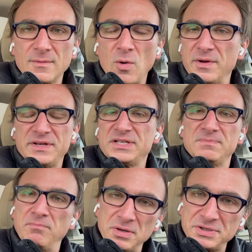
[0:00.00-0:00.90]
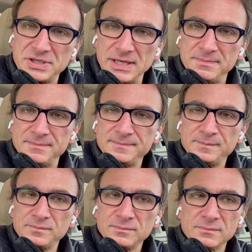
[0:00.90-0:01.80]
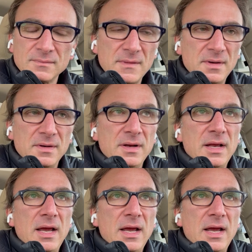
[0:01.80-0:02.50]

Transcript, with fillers: or this is bullshit. And,